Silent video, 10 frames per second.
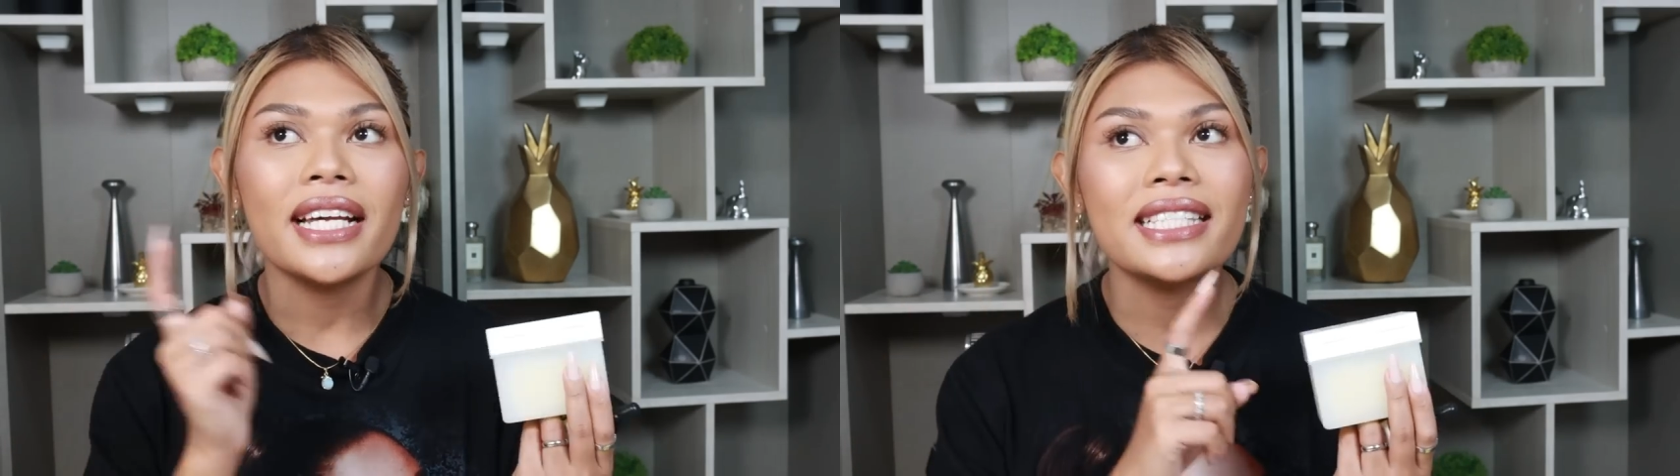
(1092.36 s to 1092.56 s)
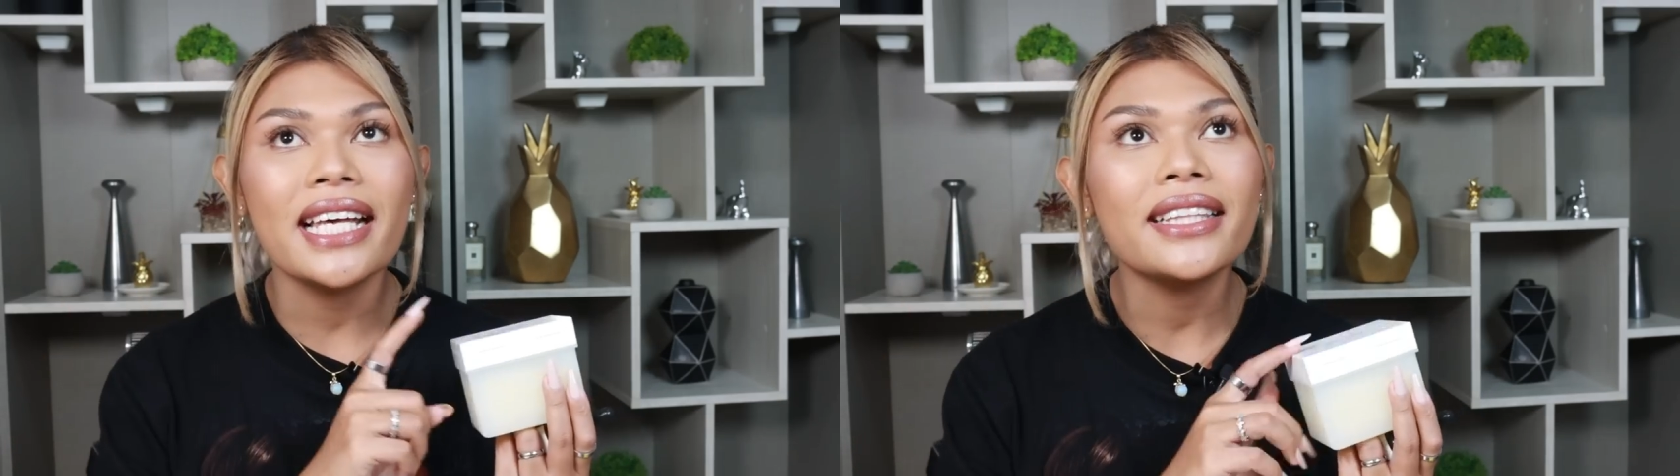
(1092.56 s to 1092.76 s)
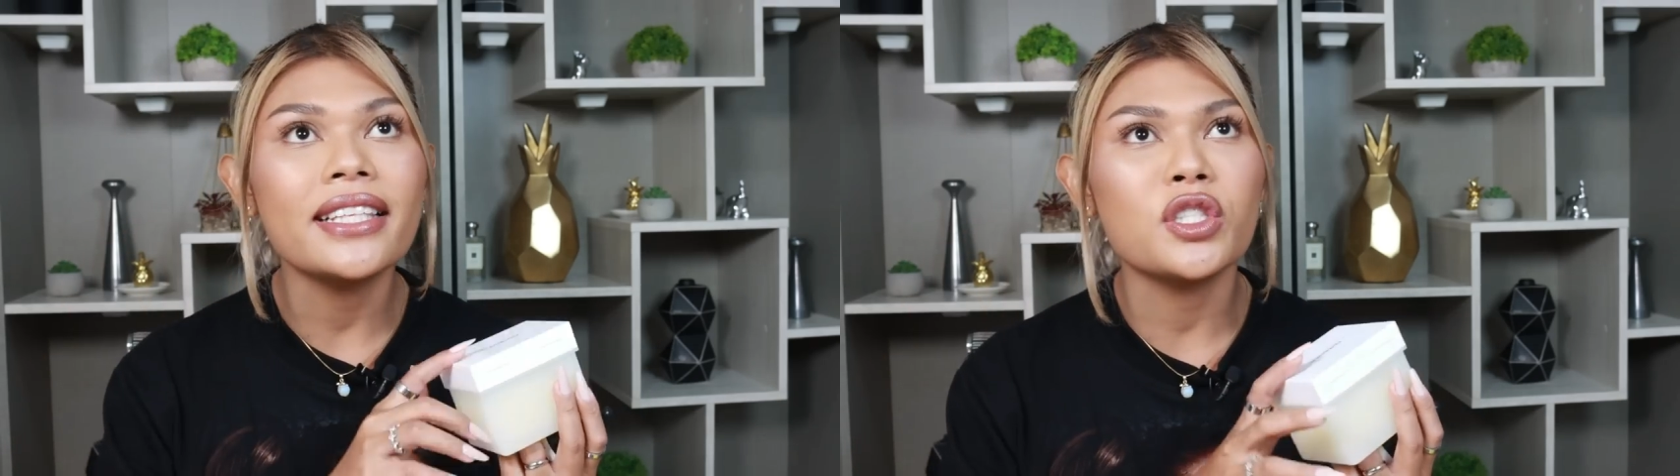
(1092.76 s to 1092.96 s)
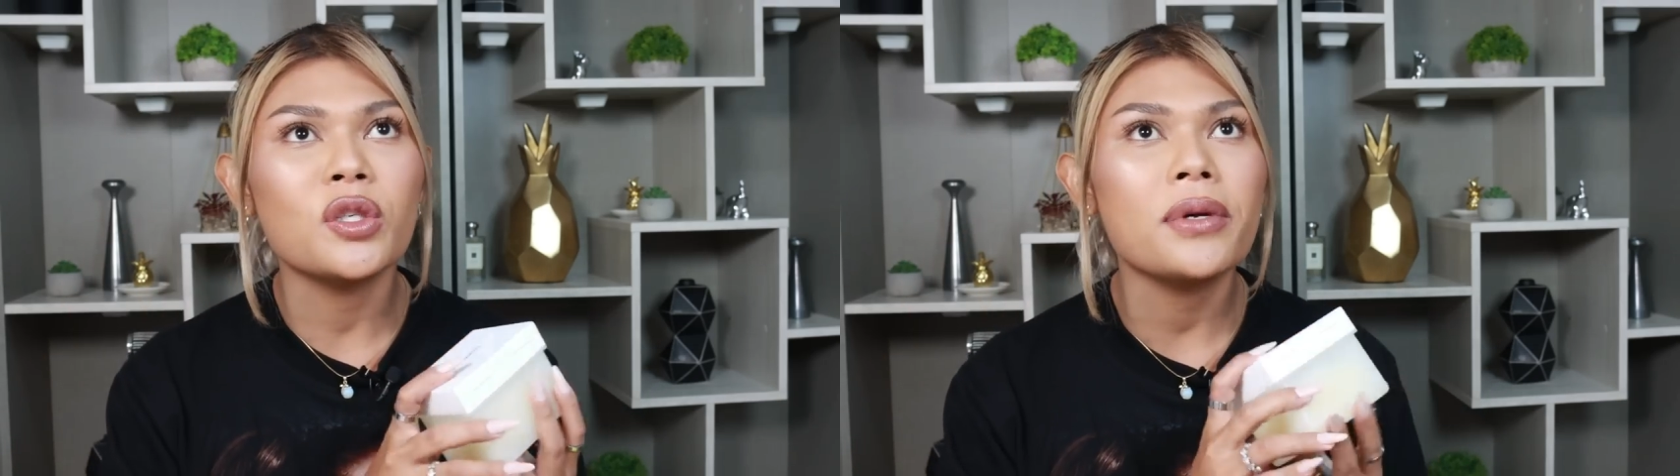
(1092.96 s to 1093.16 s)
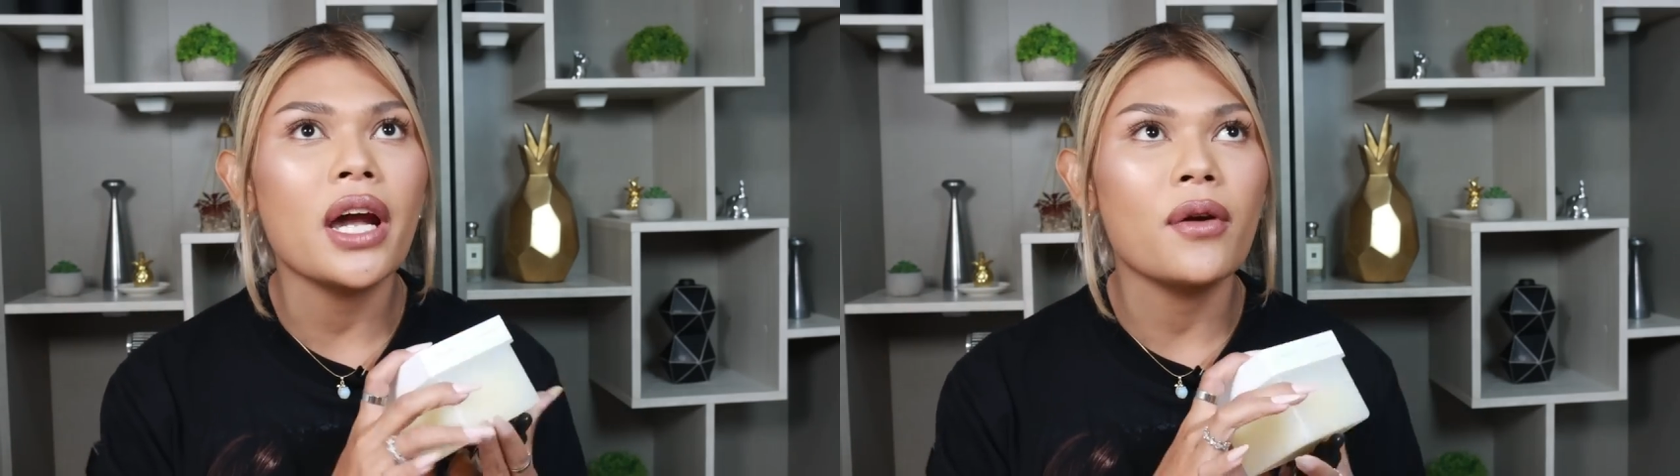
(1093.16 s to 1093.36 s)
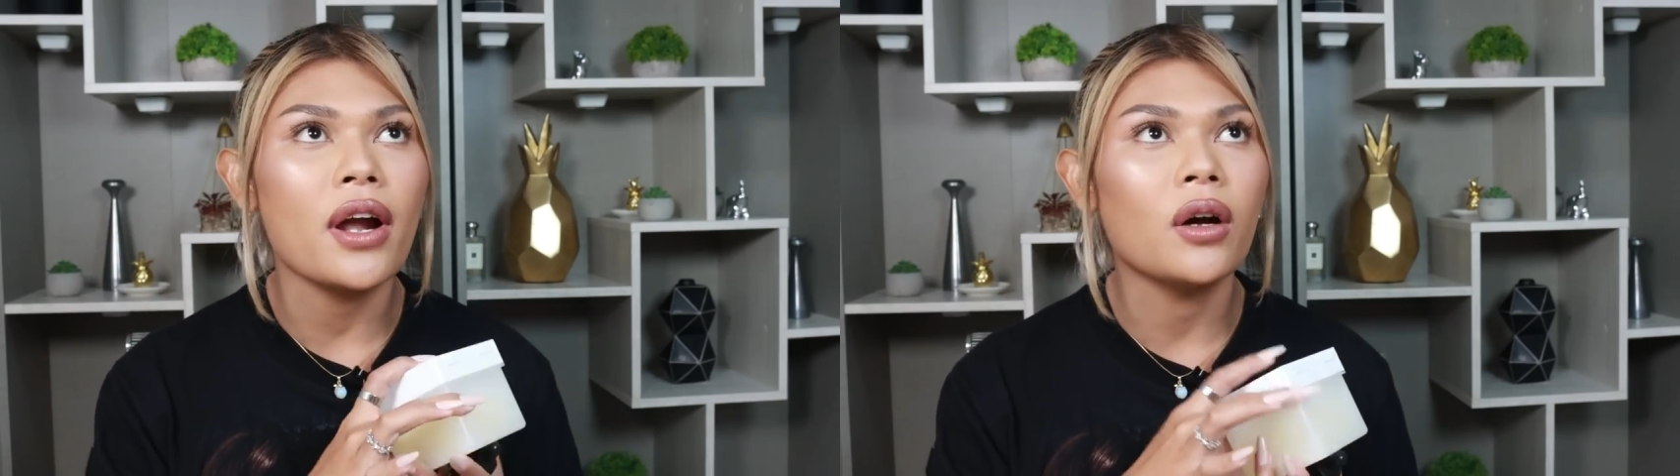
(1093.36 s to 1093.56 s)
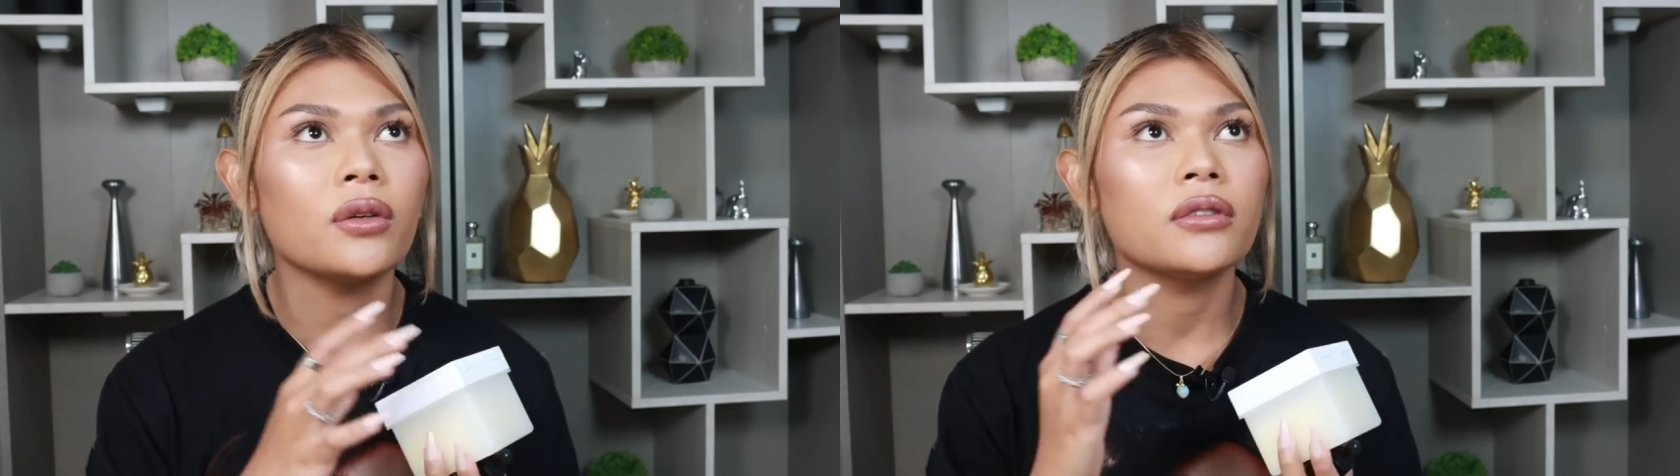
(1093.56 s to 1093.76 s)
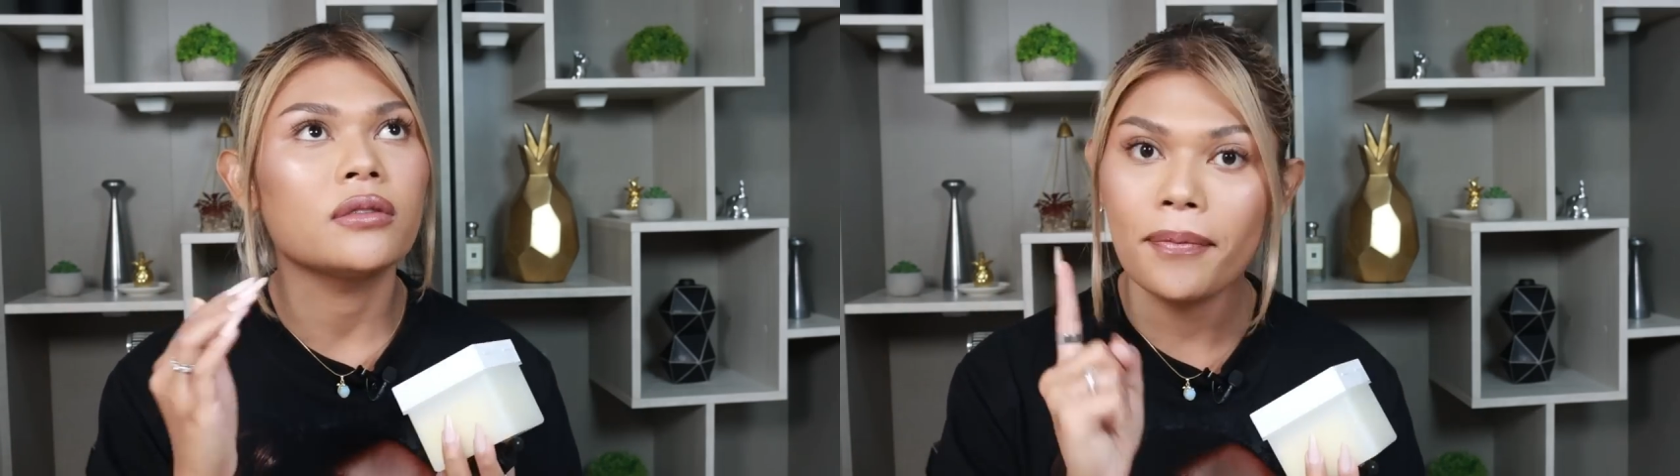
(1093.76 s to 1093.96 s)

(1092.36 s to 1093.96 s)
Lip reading: they sent this to me around,